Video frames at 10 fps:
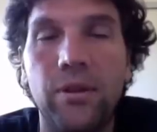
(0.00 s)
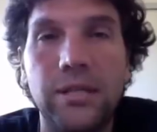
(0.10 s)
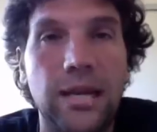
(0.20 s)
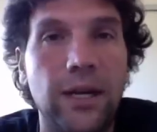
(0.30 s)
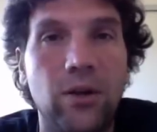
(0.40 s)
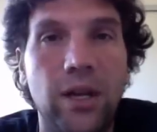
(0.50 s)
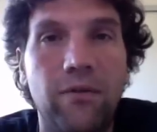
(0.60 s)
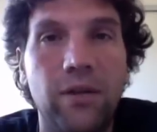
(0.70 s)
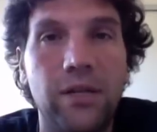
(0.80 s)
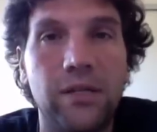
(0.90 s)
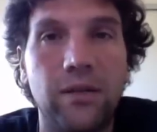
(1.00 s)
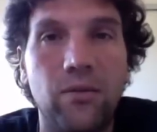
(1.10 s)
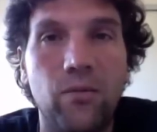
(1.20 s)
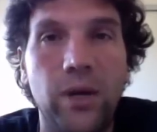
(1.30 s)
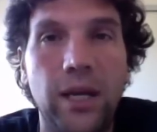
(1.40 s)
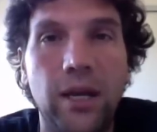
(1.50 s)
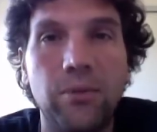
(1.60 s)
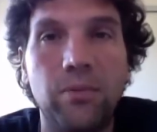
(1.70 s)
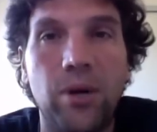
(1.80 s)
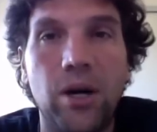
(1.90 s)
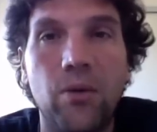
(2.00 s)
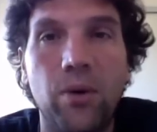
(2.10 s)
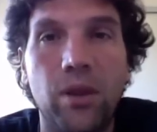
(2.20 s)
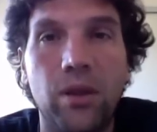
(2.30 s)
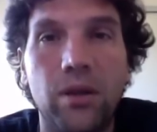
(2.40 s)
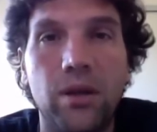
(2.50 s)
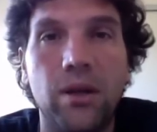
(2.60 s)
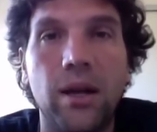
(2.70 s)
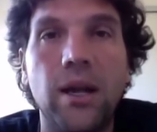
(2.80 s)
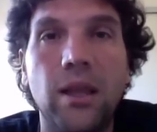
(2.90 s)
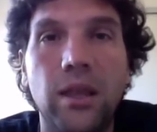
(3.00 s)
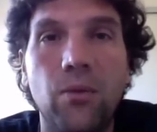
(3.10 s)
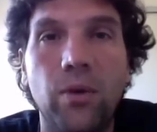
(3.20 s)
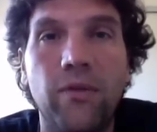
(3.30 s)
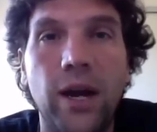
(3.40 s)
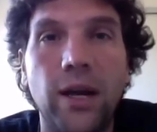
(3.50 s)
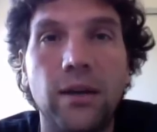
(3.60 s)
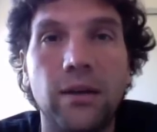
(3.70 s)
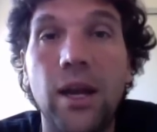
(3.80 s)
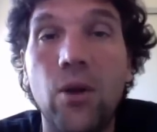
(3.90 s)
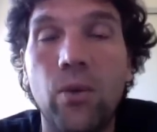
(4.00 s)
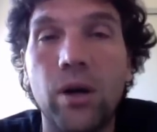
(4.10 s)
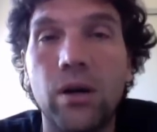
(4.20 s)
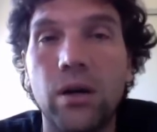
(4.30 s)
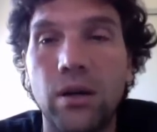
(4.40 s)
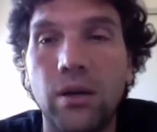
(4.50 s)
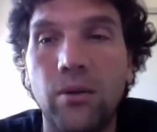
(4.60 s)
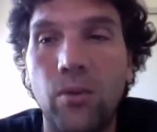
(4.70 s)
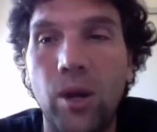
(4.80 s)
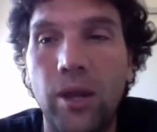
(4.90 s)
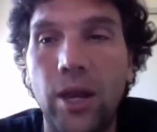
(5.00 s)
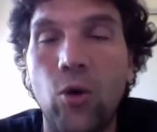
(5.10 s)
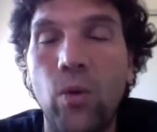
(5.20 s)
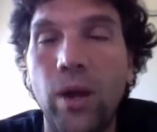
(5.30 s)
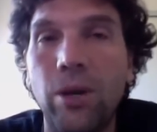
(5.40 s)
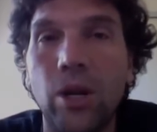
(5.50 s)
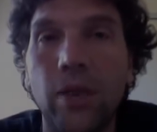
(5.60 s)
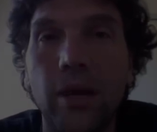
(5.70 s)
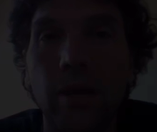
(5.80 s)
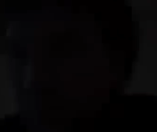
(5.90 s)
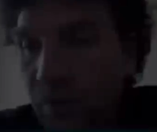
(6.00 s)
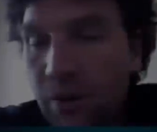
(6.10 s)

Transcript: The technical level is uh, really up to par with uh, anything we'd find anywhere, and, and, and they go way beyond there.